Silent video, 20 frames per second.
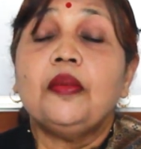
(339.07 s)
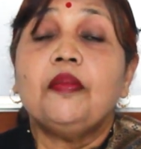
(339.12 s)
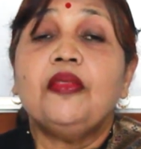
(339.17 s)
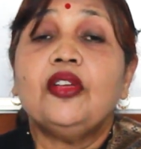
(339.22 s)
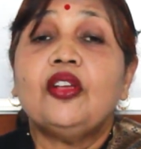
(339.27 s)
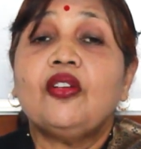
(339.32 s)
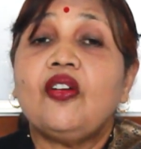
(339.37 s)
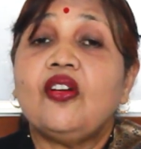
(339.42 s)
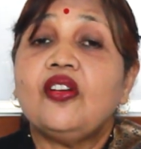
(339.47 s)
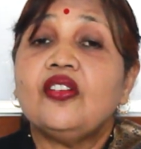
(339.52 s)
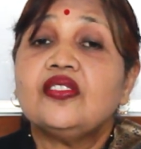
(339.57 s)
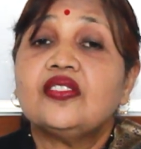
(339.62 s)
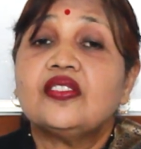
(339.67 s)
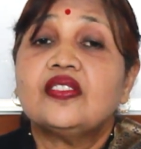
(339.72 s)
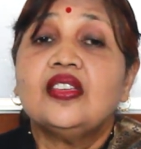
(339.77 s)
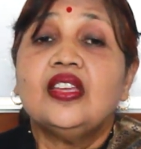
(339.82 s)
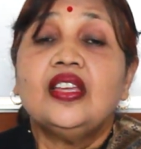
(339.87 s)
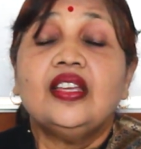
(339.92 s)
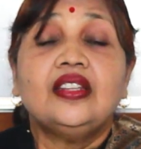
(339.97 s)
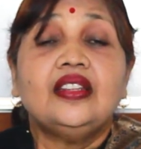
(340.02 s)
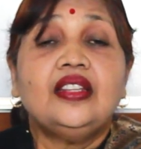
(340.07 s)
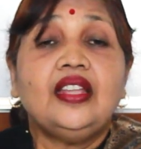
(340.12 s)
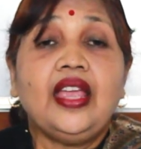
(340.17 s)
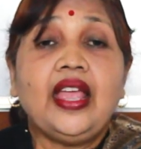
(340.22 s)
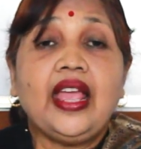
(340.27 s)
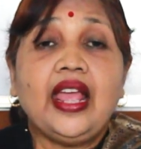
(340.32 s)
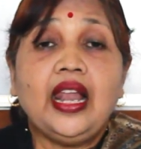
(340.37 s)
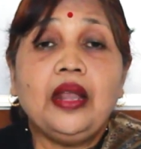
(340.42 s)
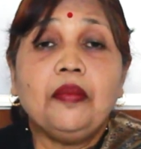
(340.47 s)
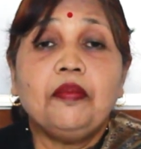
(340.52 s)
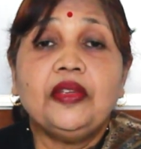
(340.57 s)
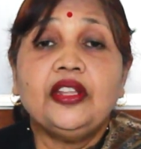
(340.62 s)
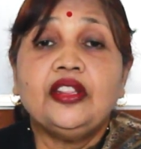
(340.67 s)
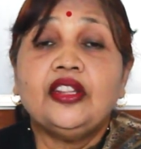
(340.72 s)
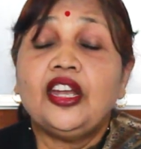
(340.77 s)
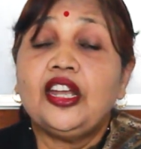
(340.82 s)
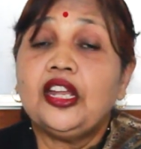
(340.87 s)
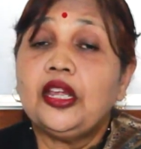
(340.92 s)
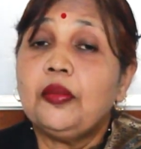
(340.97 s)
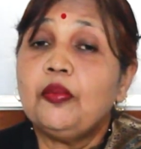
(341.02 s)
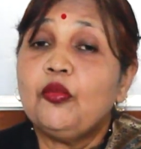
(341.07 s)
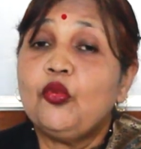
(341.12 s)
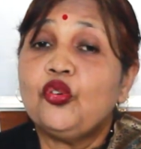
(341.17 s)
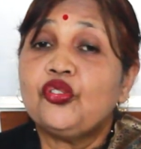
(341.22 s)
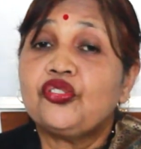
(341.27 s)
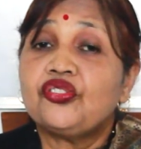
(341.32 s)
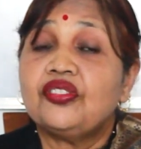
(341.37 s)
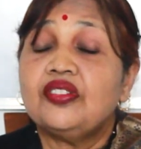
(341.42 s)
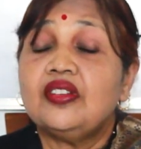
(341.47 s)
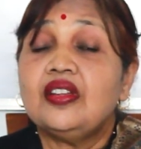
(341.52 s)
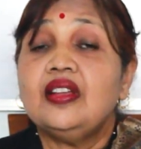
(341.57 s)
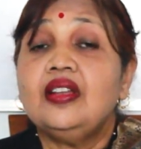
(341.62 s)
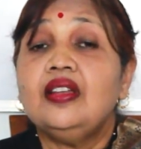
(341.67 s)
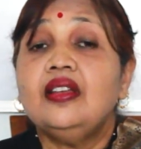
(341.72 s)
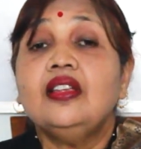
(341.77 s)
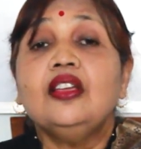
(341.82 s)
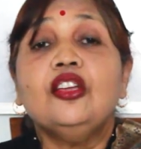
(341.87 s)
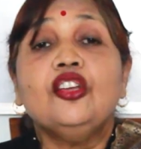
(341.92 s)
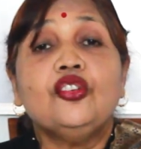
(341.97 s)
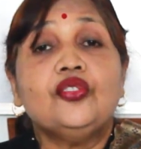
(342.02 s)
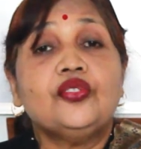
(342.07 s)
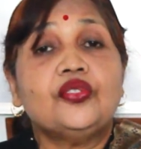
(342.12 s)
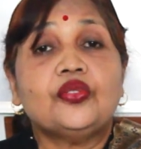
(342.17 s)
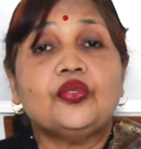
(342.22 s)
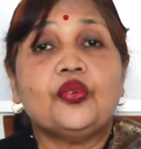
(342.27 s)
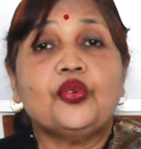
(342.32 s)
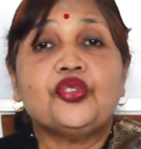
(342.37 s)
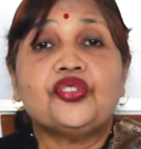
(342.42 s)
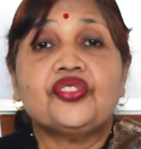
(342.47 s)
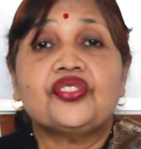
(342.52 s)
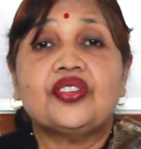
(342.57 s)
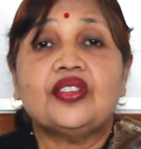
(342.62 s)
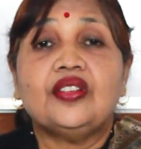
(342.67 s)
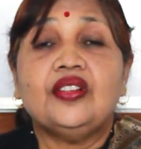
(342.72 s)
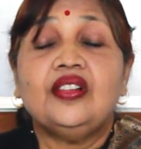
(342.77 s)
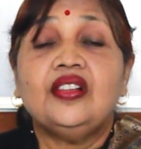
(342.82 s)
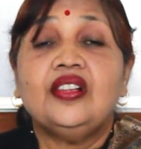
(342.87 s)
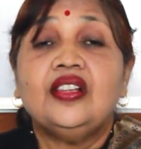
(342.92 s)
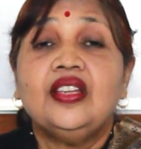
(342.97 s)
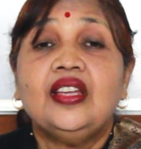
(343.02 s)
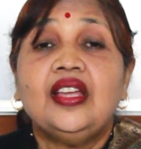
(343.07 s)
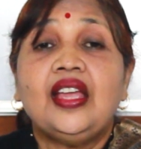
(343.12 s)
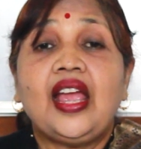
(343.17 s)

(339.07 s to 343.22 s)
because they help in their emotional, social,